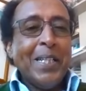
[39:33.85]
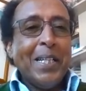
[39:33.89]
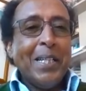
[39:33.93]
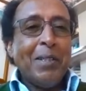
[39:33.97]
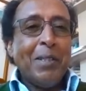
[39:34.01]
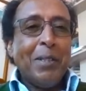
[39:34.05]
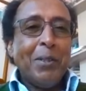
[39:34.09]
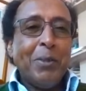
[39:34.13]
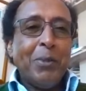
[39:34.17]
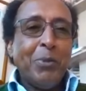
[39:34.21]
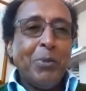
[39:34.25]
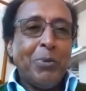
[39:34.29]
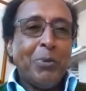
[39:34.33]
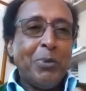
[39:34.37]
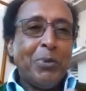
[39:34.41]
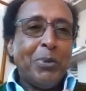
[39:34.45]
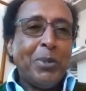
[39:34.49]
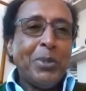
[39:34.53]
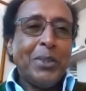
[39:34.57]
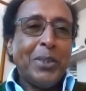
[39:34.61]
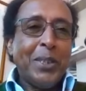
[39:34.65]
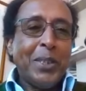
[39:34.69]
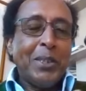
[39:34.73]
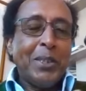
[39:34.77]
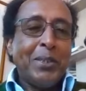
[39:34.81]
And they used to
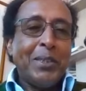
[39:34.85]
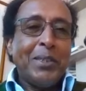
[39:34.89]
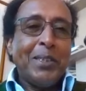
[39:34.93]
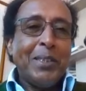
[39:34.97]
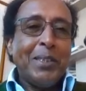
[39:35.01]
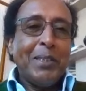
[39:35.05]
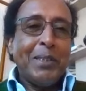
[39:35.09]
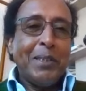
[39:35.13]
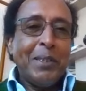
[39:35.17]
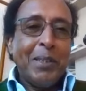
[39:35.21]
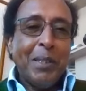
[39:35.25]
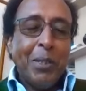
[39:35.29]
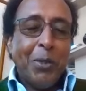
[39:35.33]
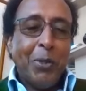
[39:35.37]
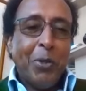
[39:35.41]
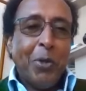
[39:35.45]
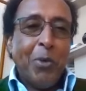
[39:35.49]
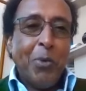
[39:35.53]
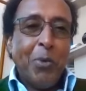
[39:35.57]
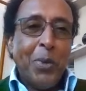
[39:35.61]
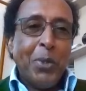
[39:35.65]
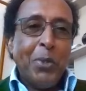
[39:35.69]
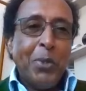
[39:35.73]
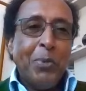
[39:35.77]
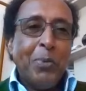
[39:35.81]
teach us uh, ECHO
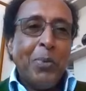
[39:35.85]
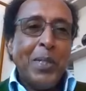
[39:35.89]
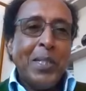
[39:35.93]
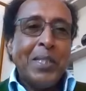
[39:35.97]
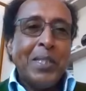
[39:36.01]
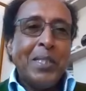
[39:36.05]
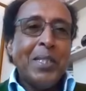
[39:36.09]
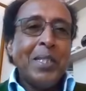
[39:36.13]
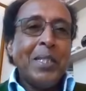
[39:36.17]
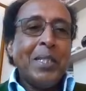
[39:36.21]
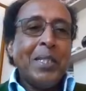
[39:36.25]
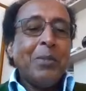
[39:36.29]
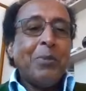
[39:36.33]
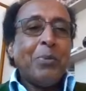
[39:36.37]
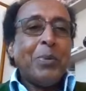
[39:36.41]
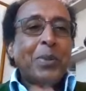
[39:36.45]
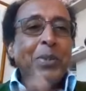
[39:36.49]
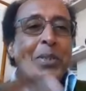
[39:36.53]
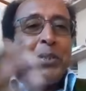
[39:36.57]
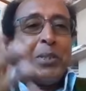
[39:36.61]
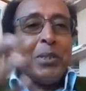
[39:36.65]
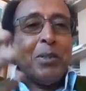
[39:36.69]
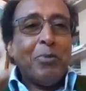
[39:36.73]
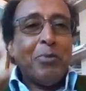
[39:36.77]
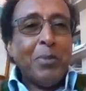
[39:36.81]
101,
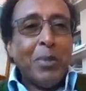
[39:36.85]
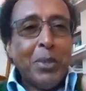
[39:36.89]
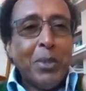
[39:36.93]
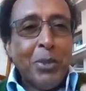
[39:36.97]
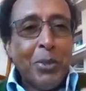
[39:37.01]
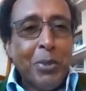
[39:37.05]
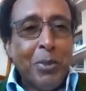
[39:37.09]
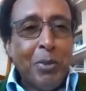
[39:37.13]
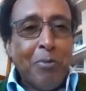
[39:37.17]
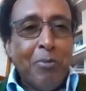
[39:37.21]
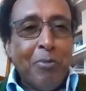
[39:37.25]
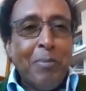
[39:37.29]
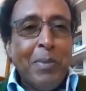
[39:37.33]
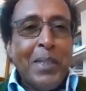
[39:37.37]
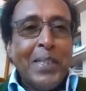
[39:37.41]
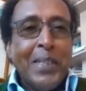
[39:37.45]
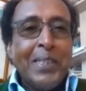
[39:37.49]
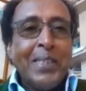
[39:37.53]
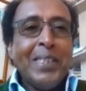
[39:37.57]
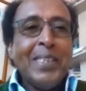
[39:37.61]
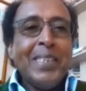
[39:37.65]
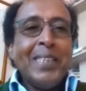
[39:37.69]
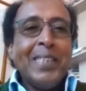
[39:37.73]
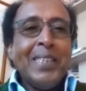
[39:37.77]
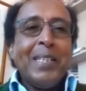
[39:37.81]
what's the definition of
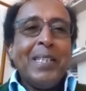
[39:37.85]
money?